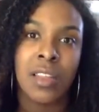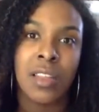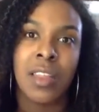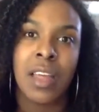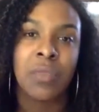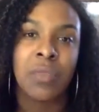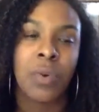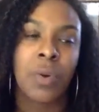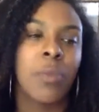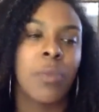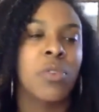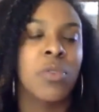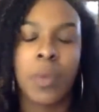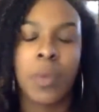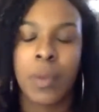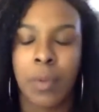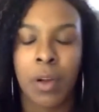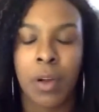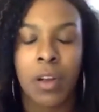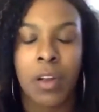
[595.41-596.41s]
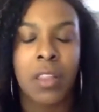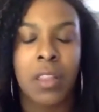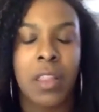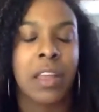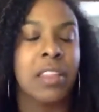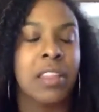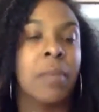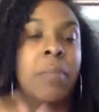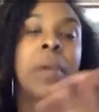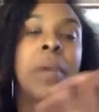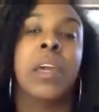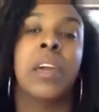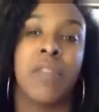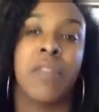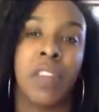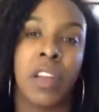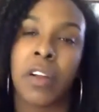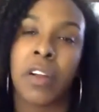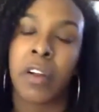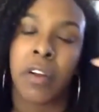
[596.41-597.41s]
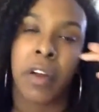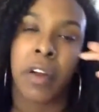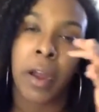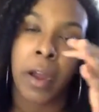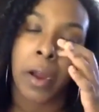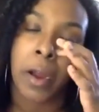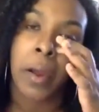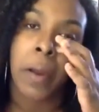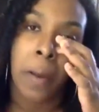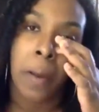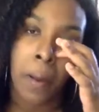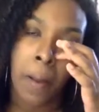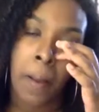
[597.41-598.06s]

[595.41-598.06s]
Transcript: that's where most people are in like the peak of their career.